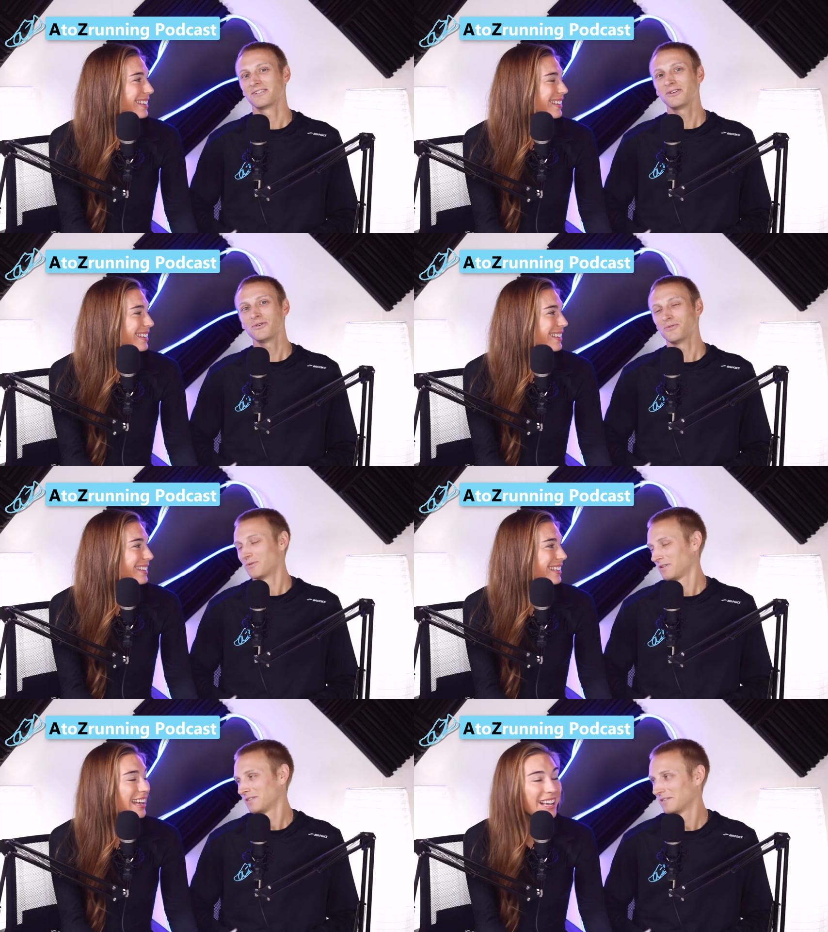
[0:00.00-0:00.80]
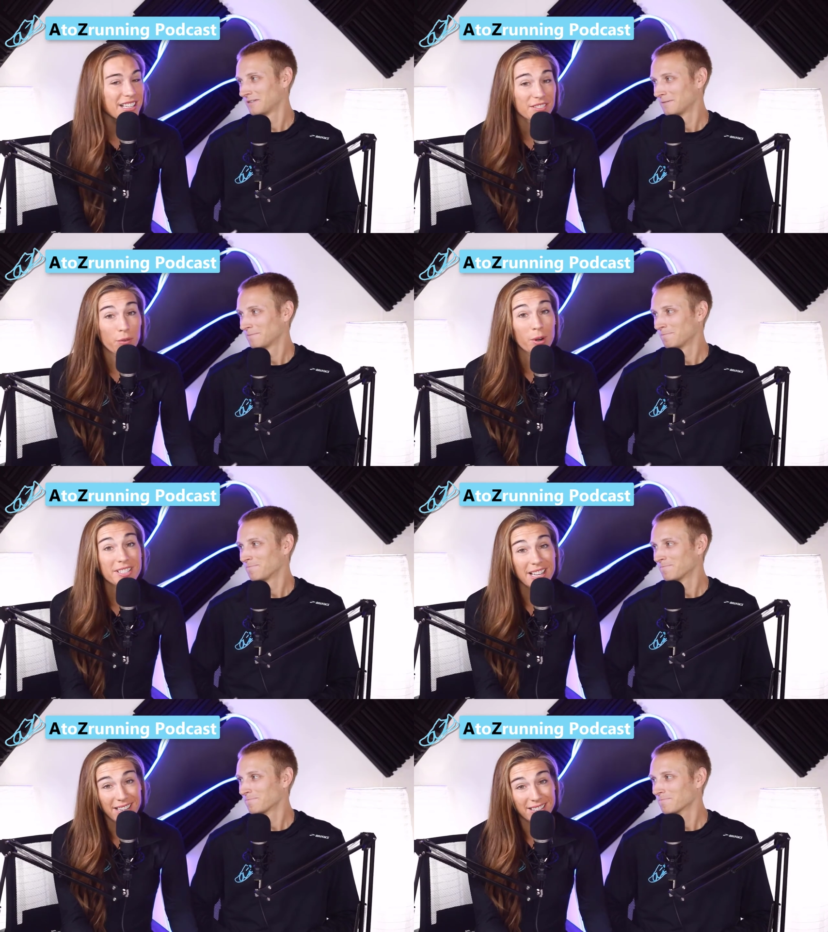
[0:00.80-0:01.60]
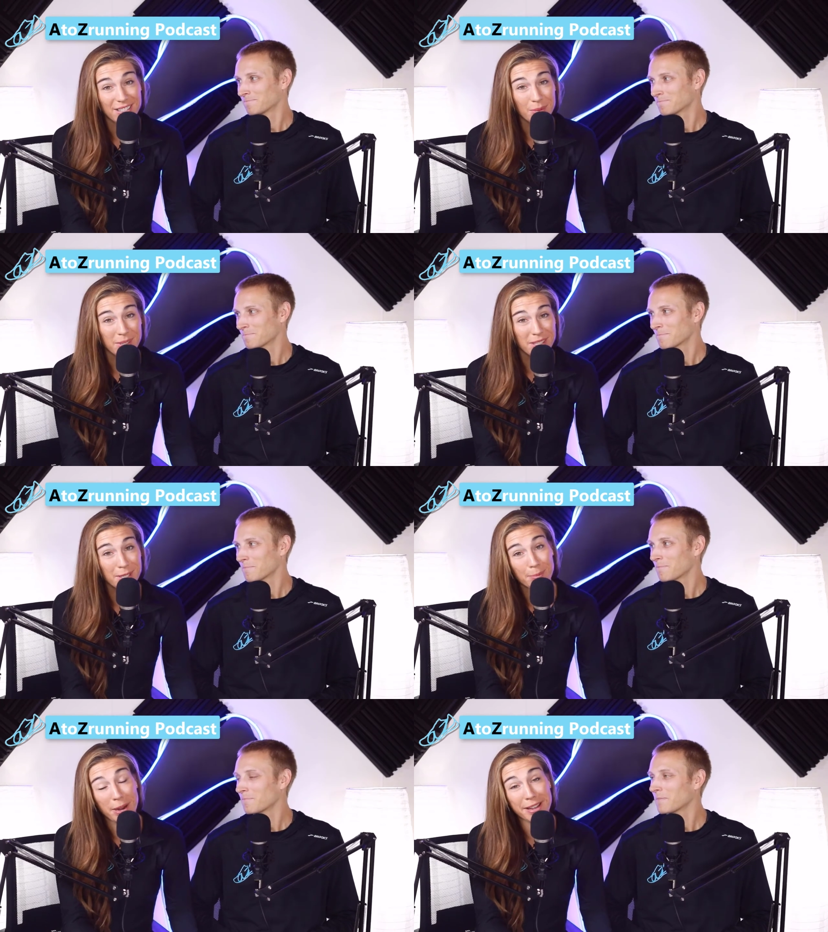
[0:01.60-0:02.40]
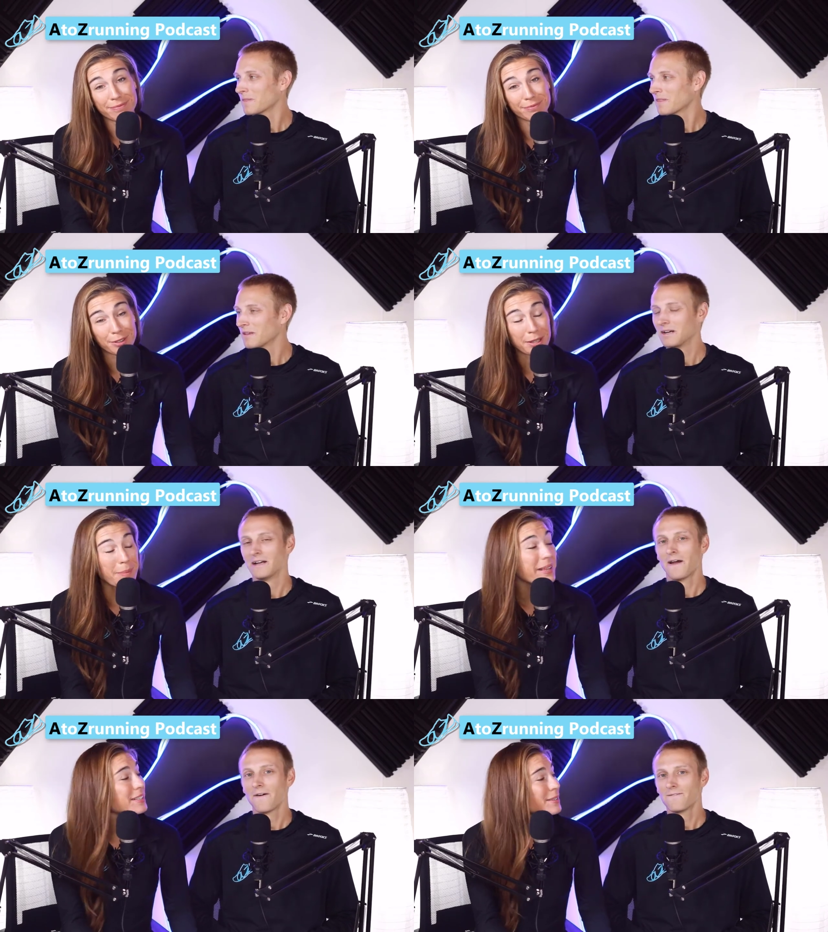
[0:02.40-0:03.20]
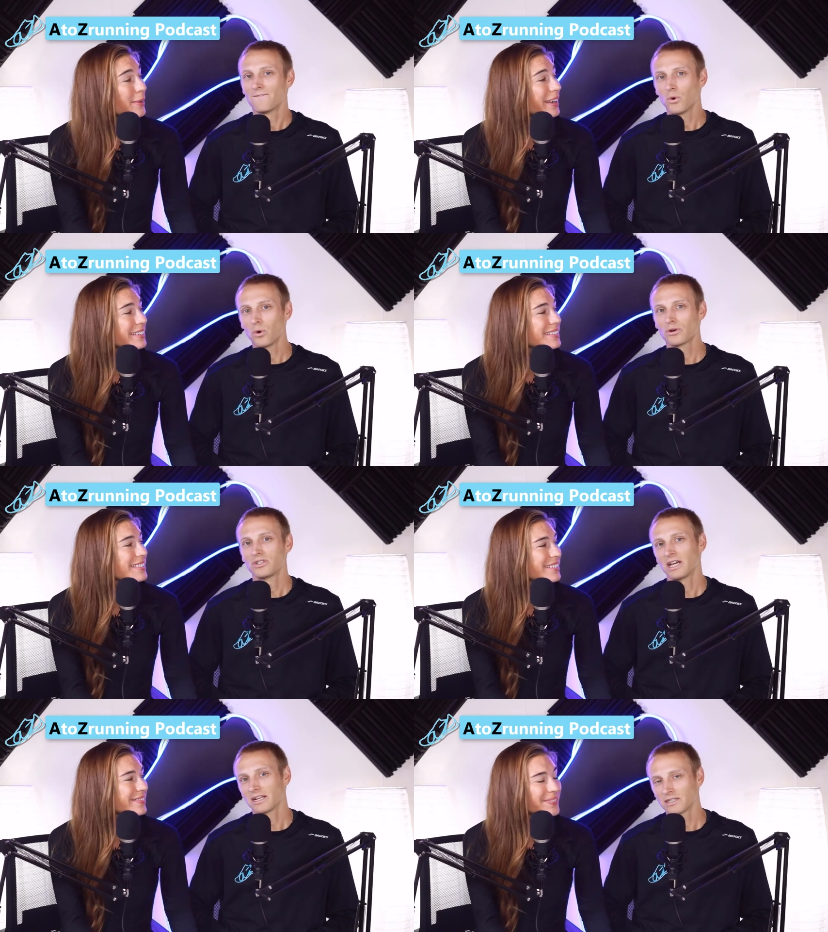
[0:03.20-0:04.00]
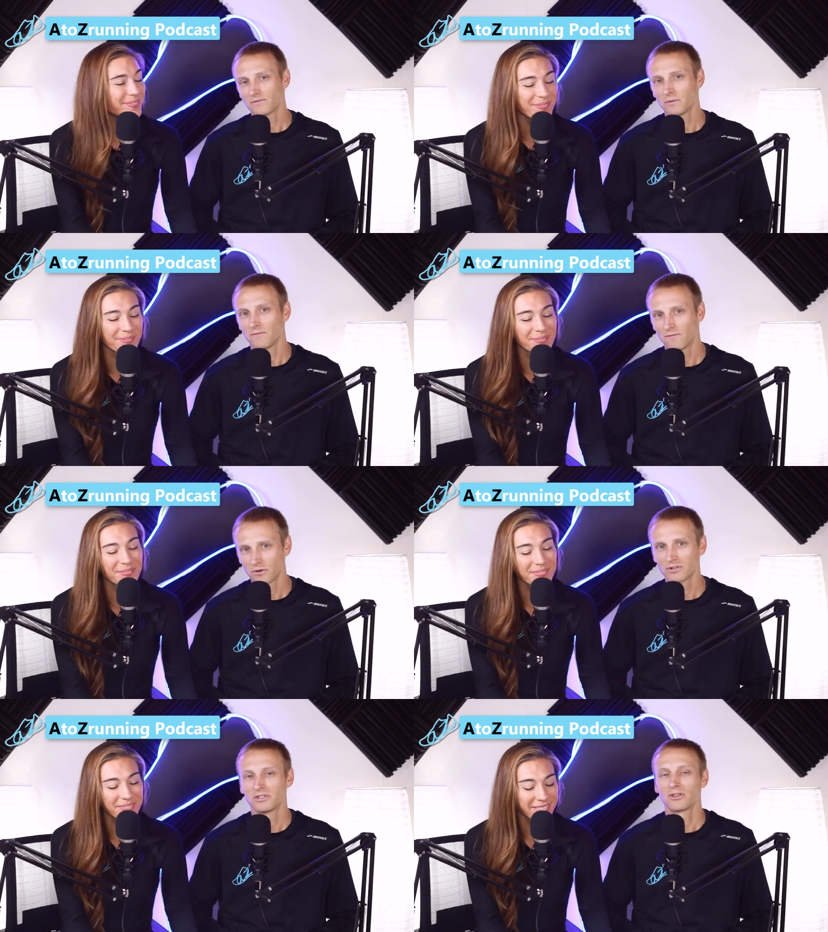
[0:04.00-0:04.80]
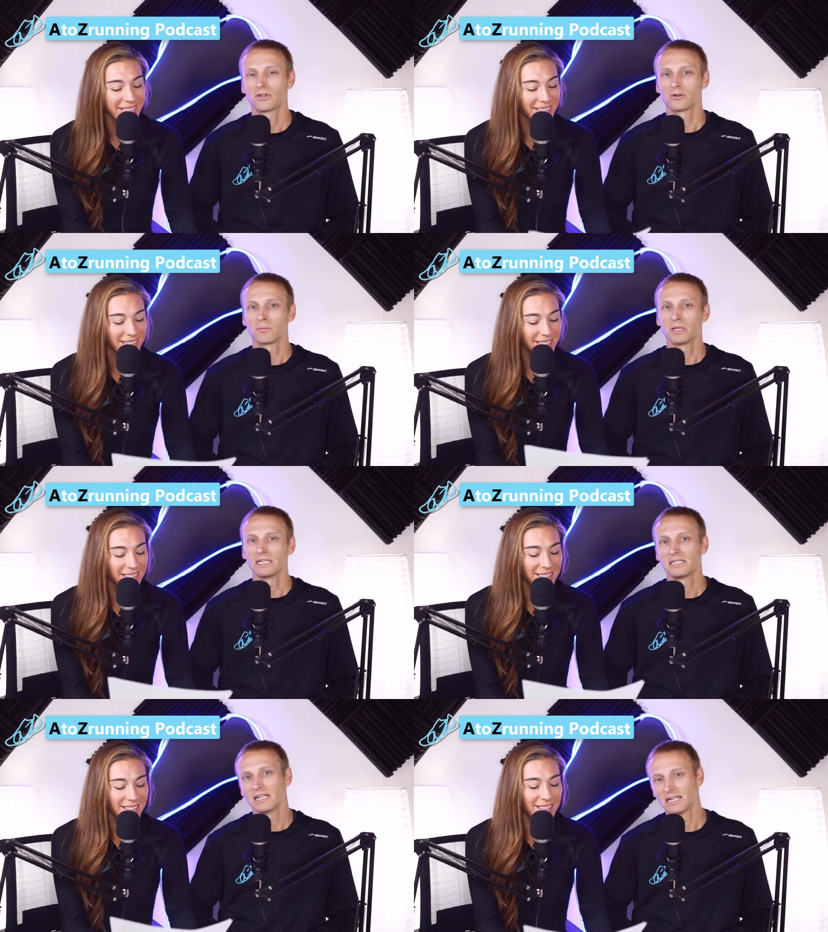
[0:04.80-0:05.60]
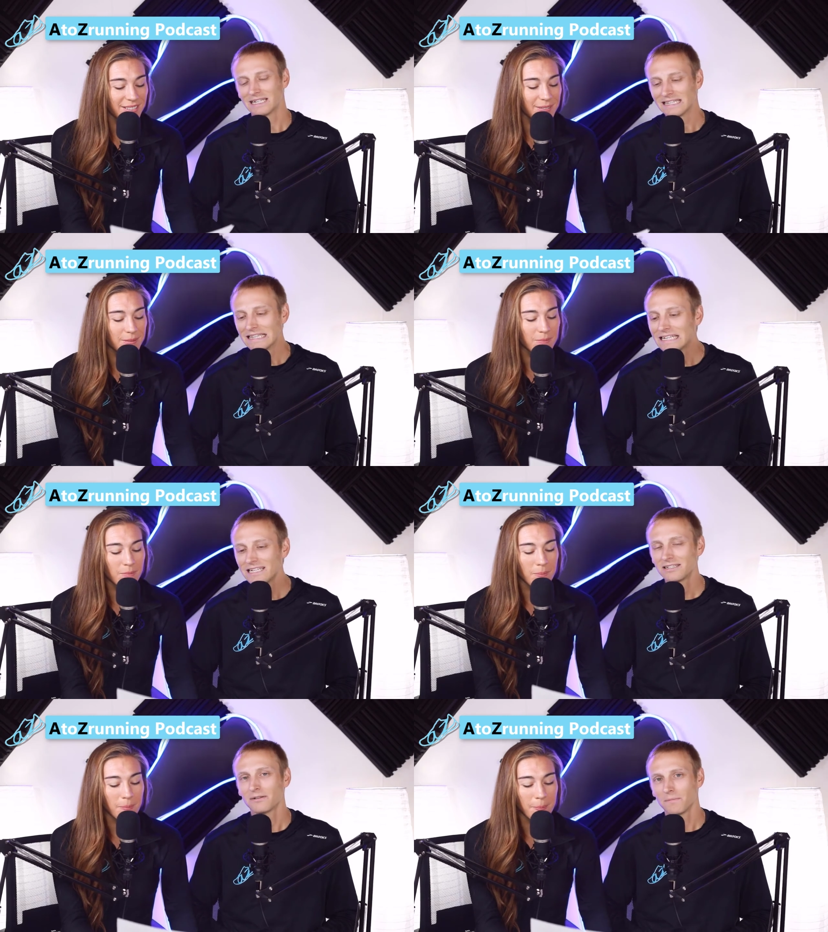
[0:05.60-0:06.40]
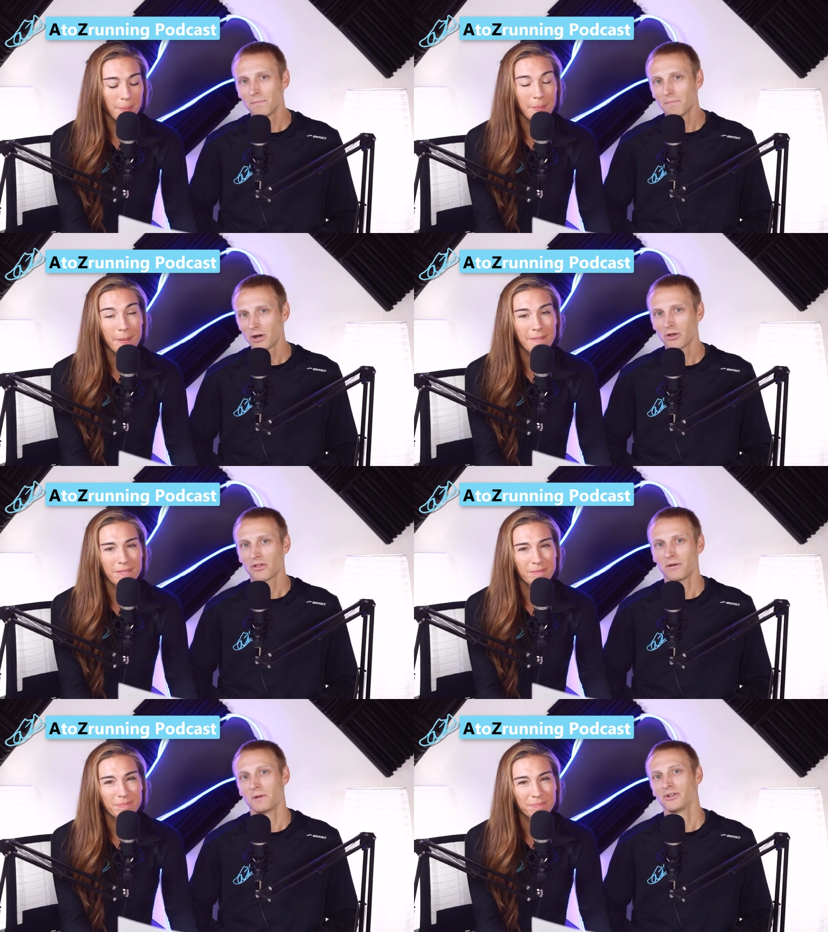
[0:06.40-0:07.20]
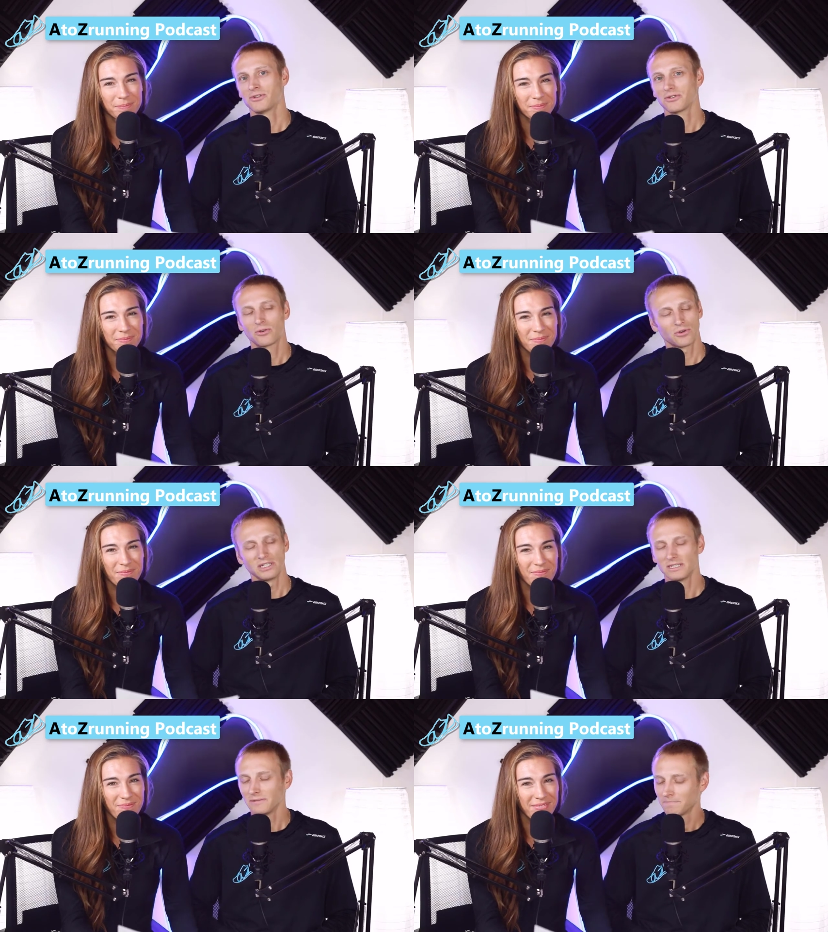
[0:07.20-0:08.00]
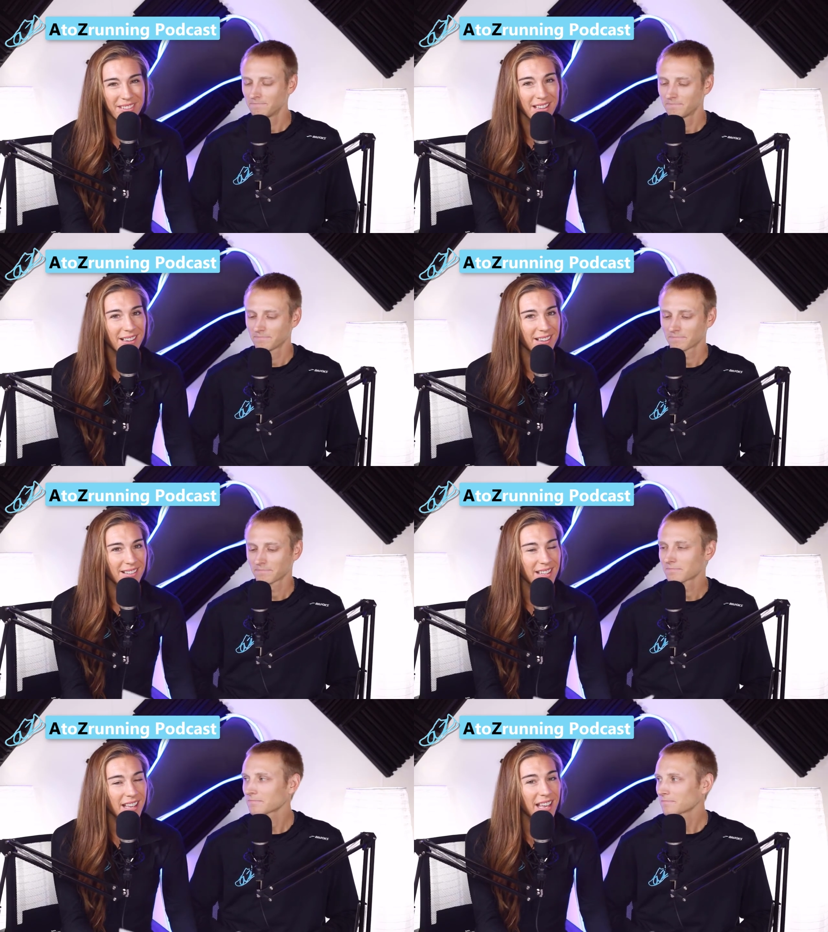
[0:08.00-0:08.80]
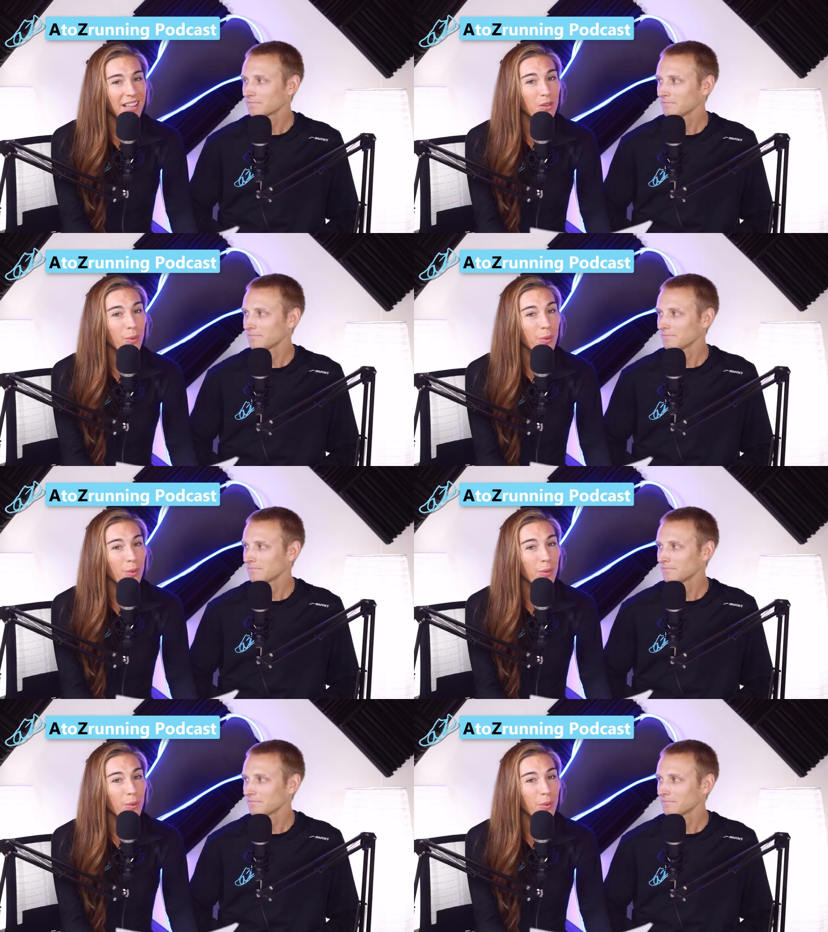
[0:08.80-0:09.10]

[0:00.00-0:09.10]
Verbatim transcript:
Speaker 1: too. Yeah, 4 seconds was the spread with the men's
Speaker 2: race. 4 seconds from first to third place in an elite marathon majors. Crazy.
Speaker 1: Yeah. The